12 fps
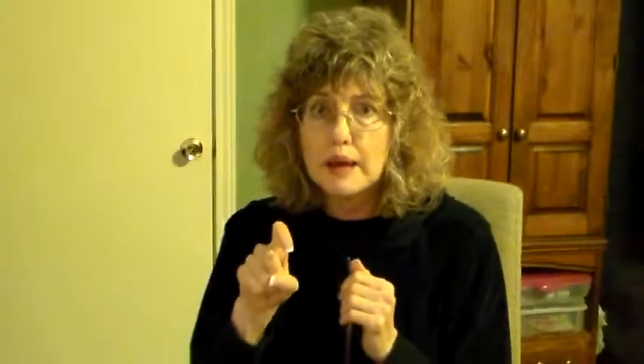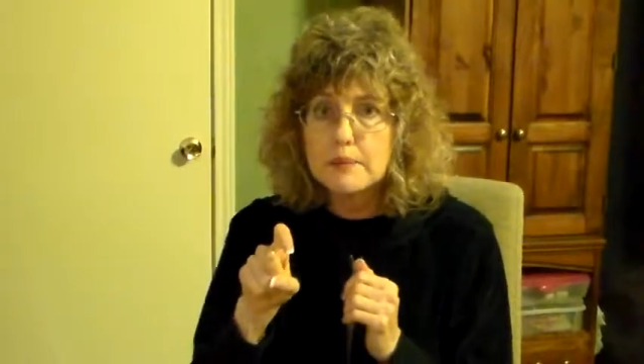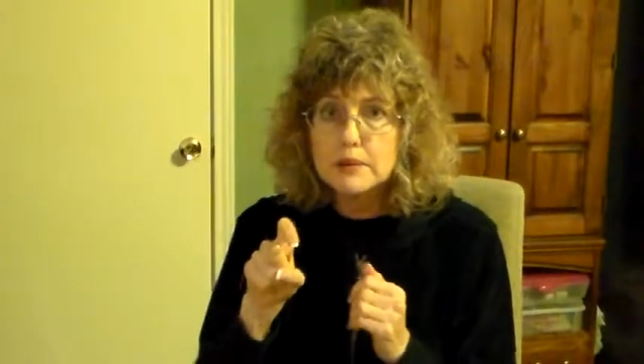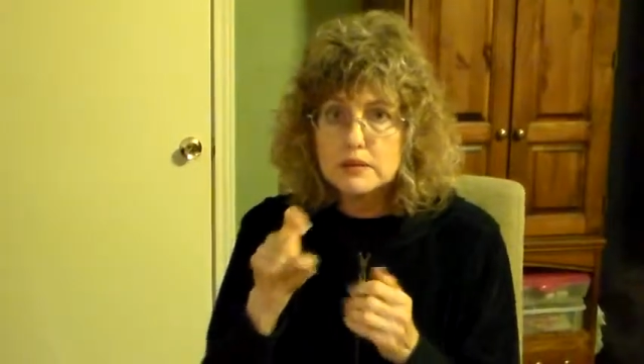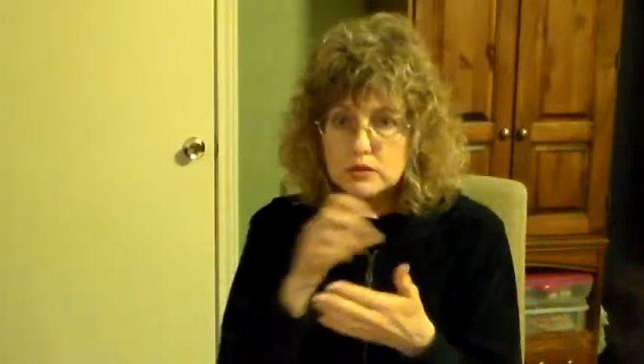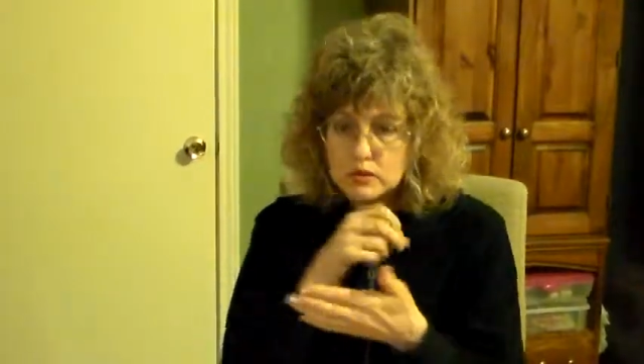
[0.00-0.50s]

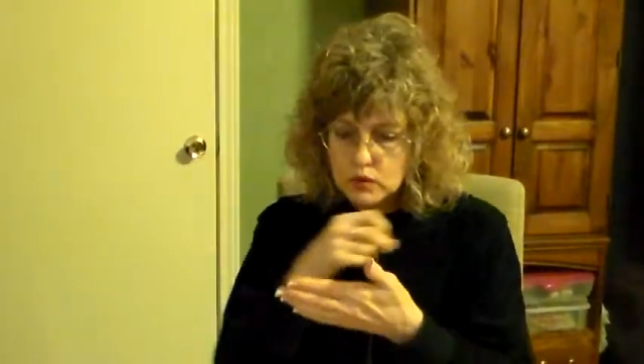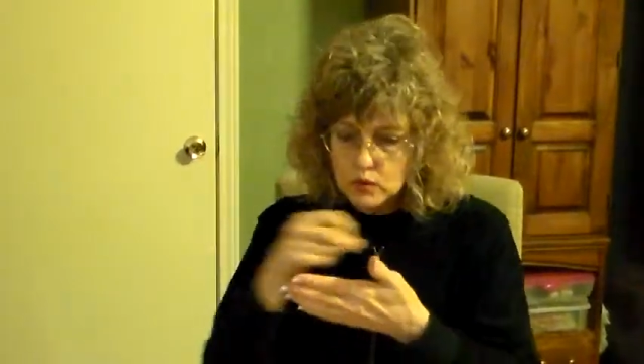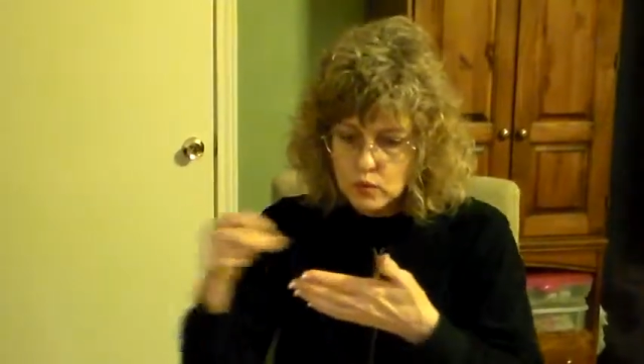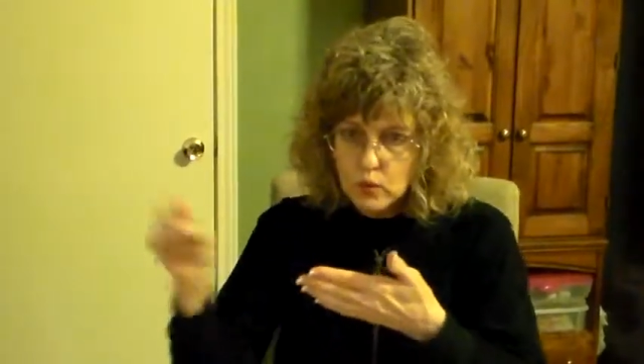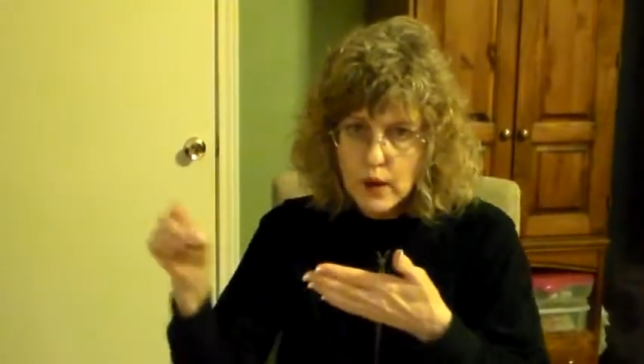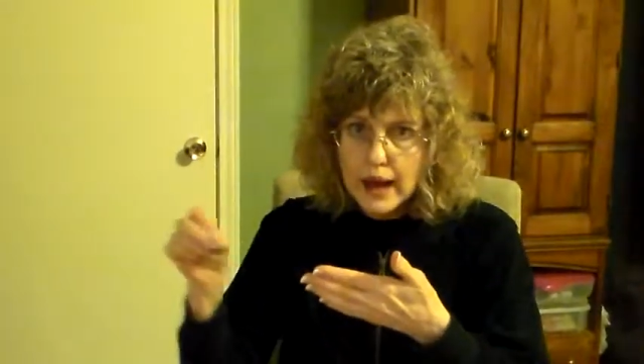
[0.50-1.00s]
the
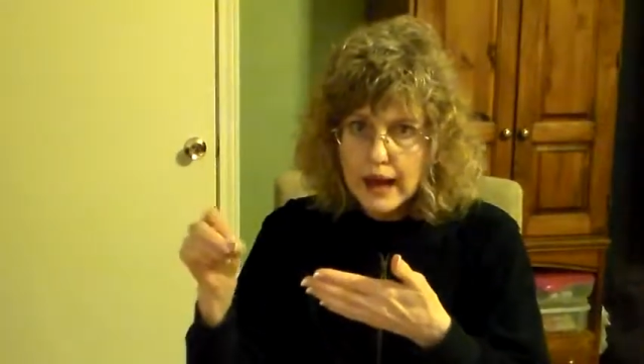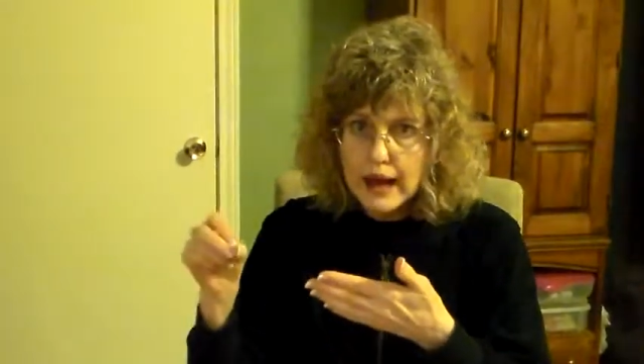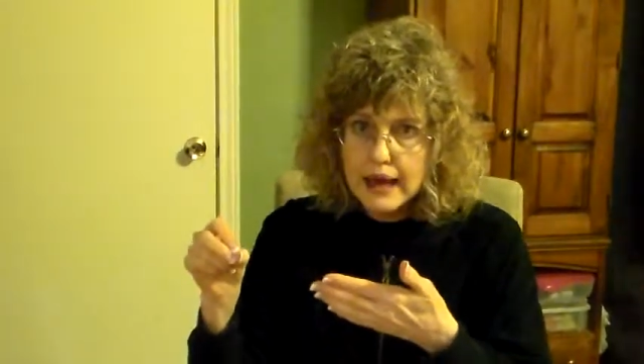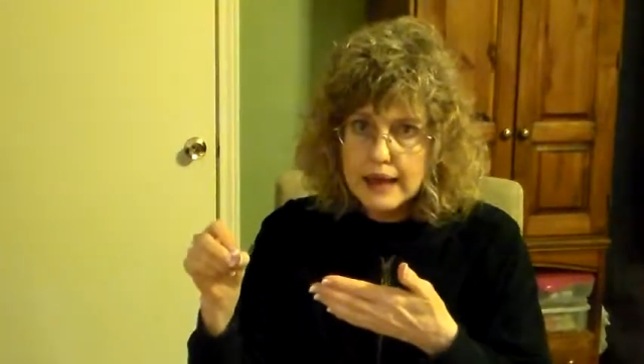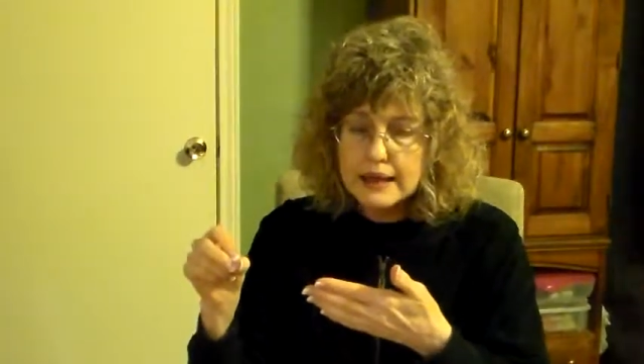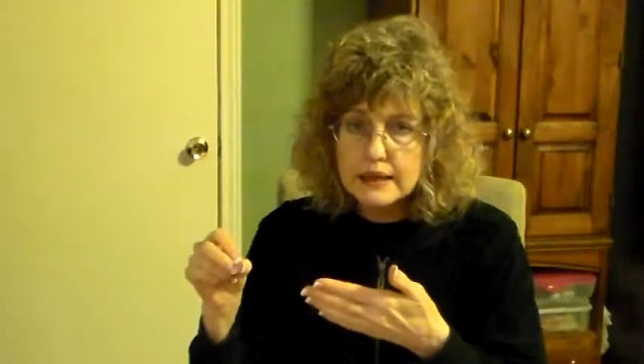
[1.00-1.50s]
formulas for the
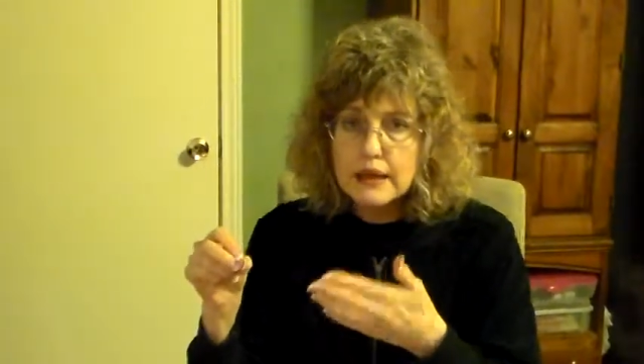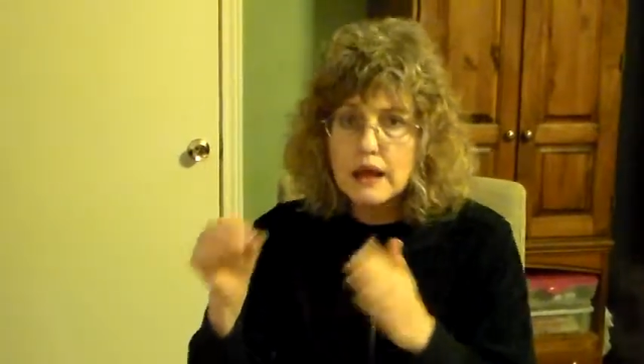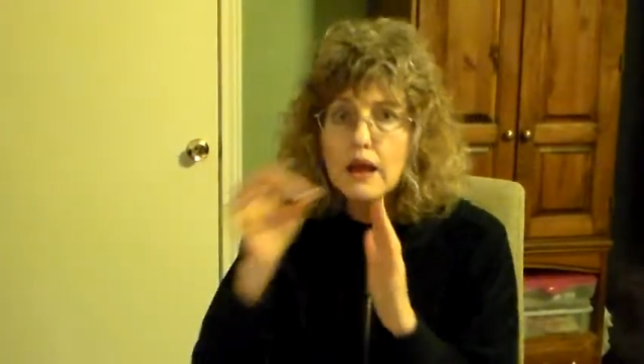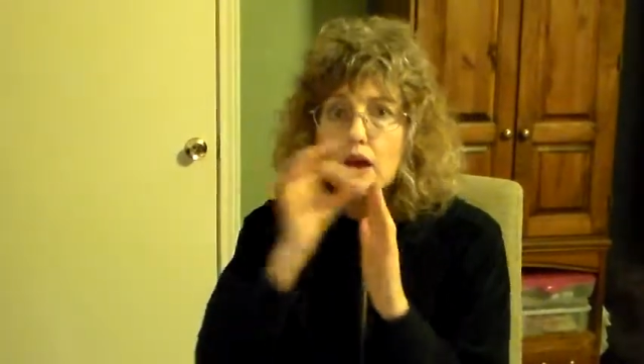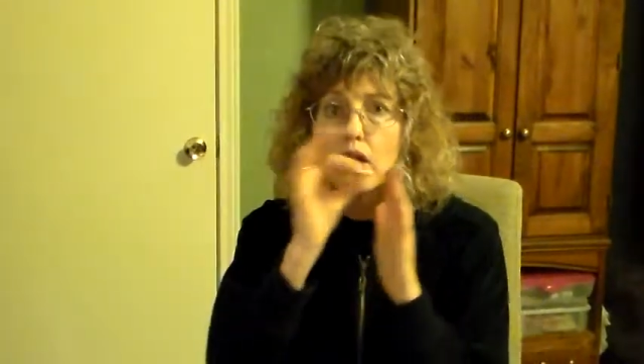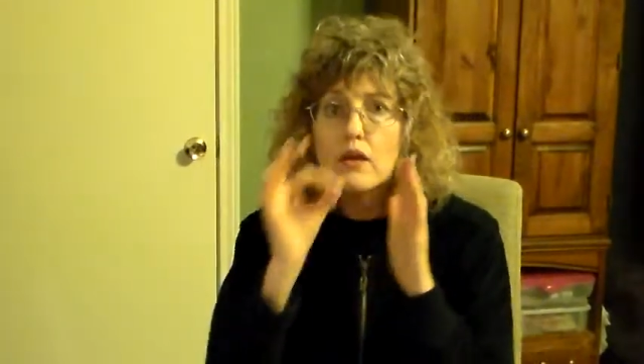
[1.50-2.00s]
reactants,